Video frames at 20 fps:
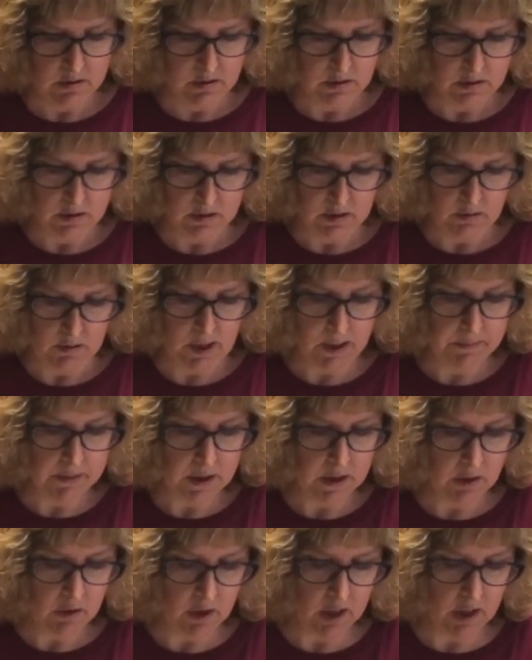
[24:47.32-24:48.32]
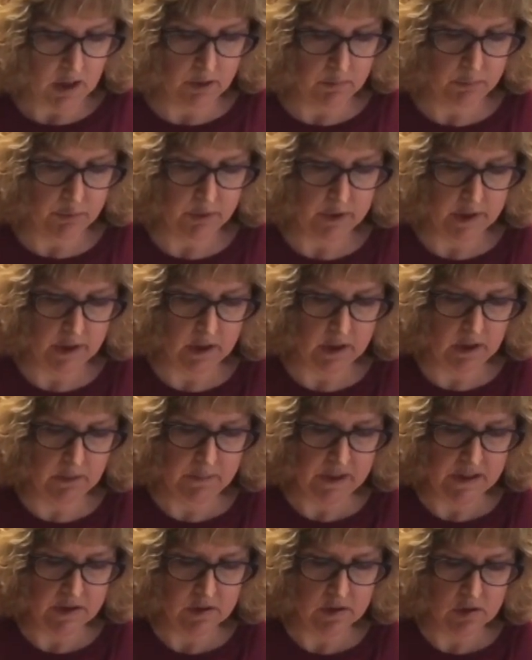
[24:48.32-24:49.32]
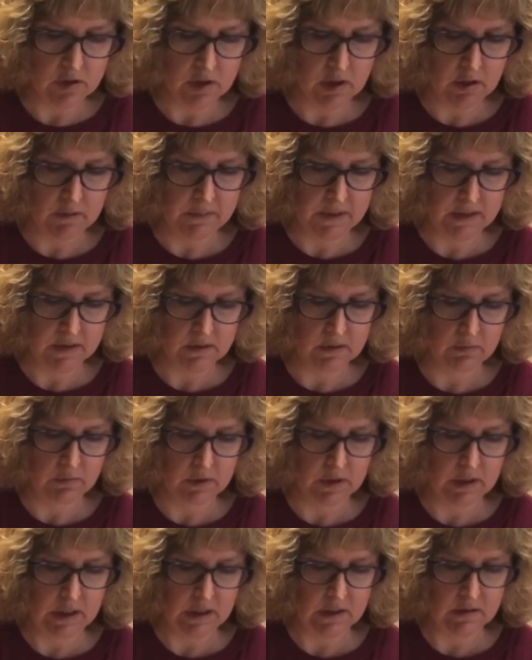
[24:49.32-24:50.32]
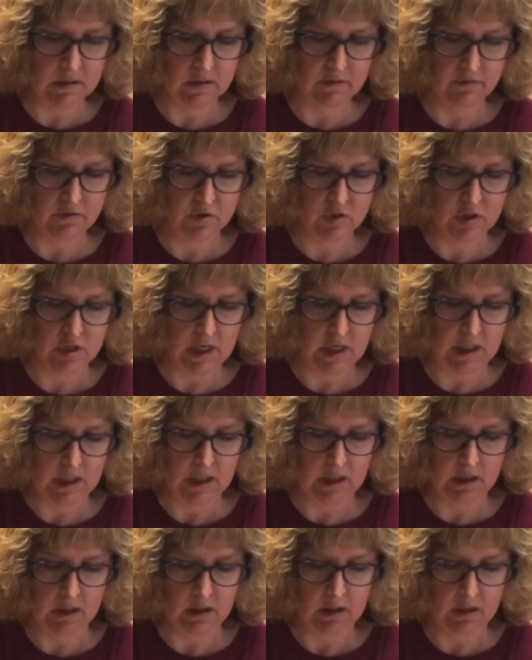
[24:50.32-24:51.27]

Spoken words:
So I'm gonna go ahead and put it in a mason jar. It makes it really easy for shaking.